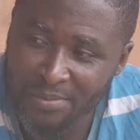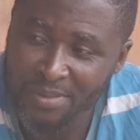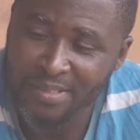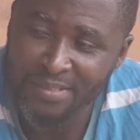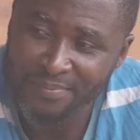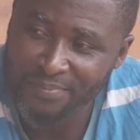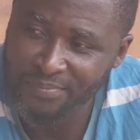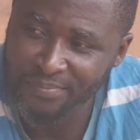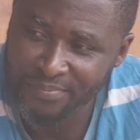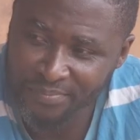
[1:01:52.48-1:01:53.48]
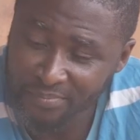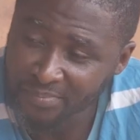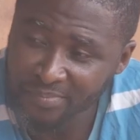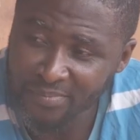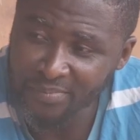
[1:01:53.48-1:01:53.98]
Thomas,
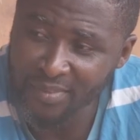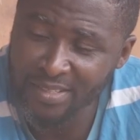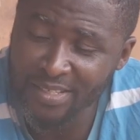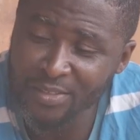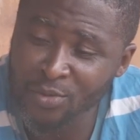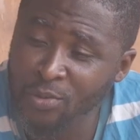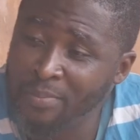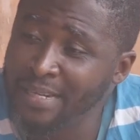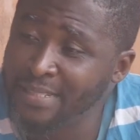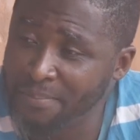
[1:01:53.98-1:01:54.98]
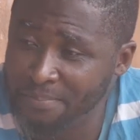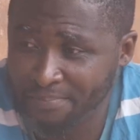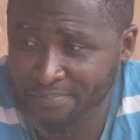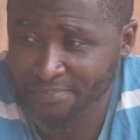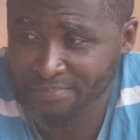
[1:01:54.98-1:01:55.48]
say, do not mind them.
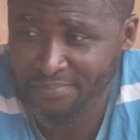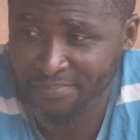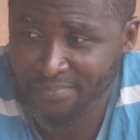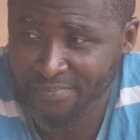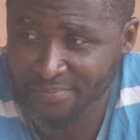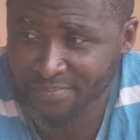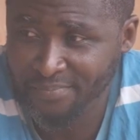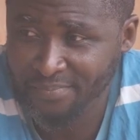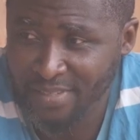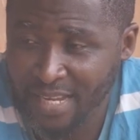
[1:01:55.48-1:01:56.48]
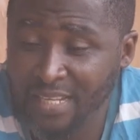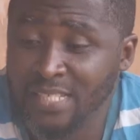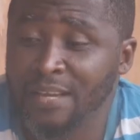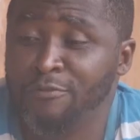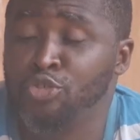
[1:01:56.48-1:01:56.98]
At
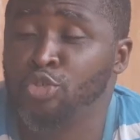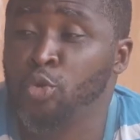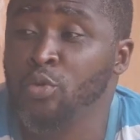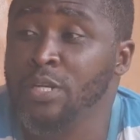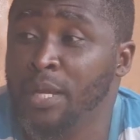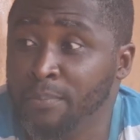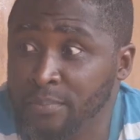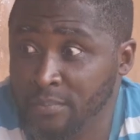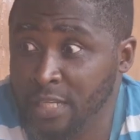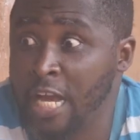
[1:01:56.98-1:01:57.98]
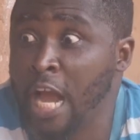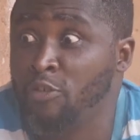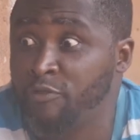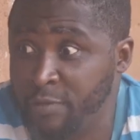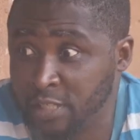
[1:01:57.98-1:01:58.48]
least I've shown them the
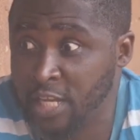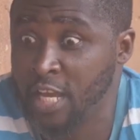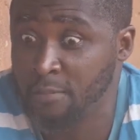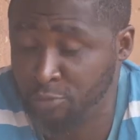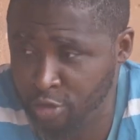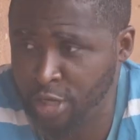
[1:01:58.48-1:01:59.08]
kind of person I am